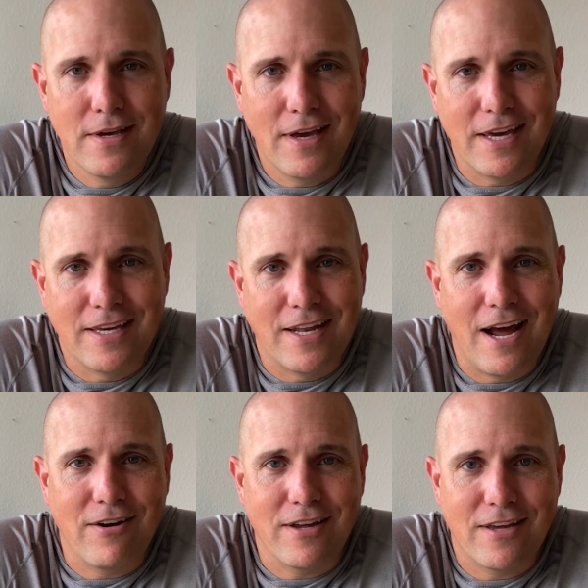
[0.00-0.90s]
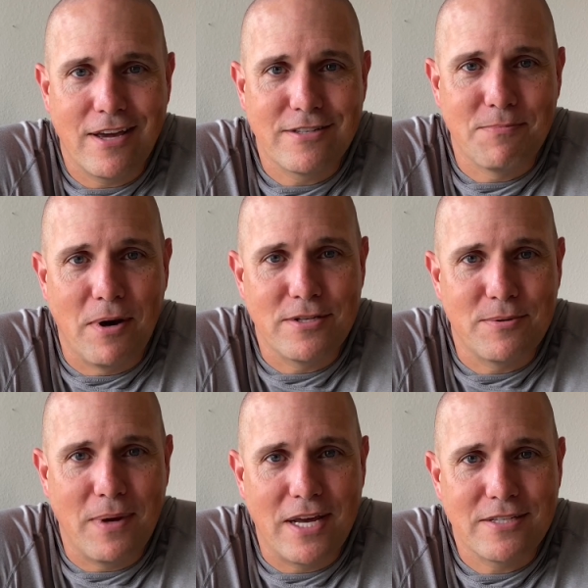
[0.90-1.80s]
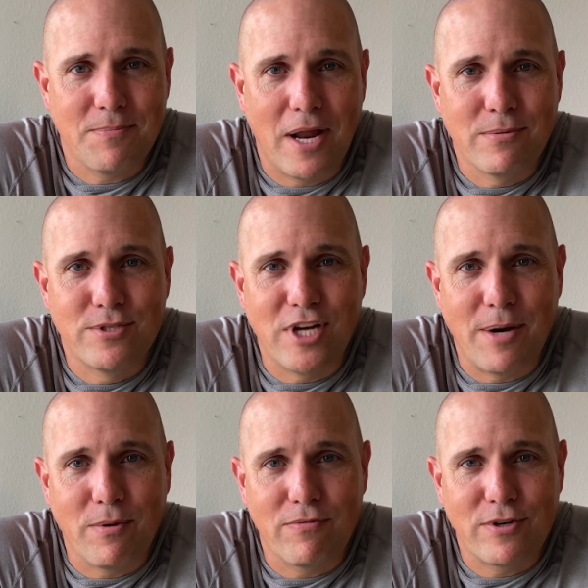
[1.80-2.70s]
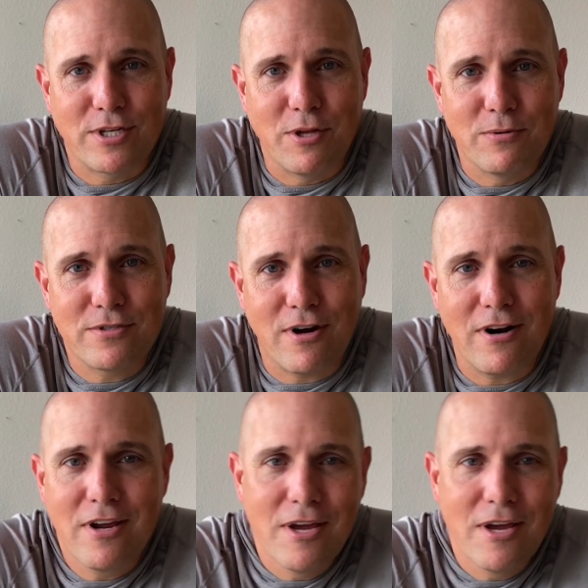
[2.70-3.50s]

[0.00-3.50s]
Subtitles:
and get out and catch some monster bass. My name is Jeremy with Fishing Lone Star.